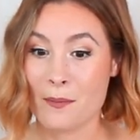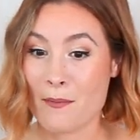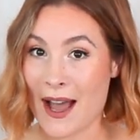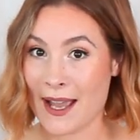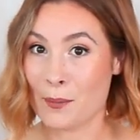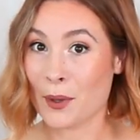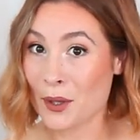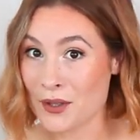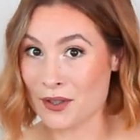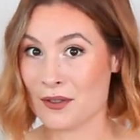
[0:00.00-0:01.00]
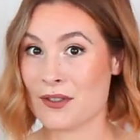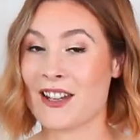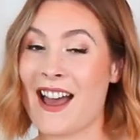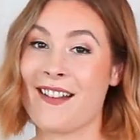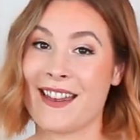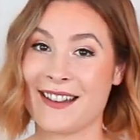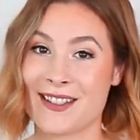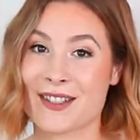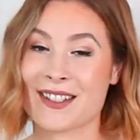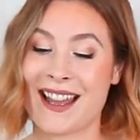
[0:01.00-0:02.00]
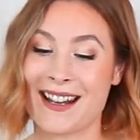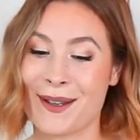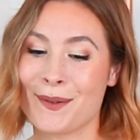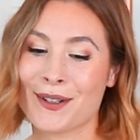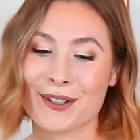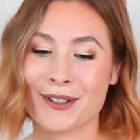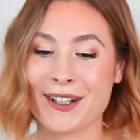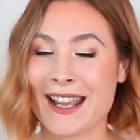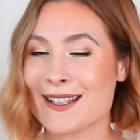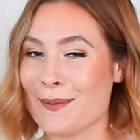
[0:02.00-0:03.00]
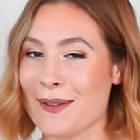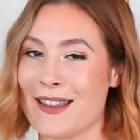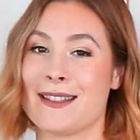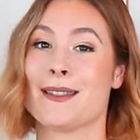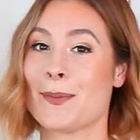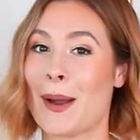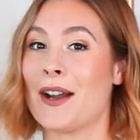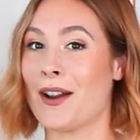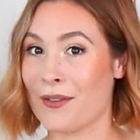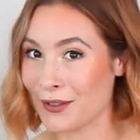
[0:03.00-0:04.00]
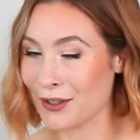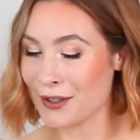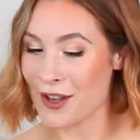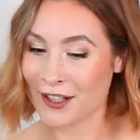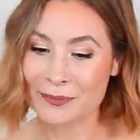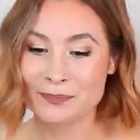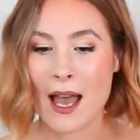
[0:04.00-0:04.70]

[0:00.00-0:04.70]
my personal style and just kind of create something that's inspired off of her look.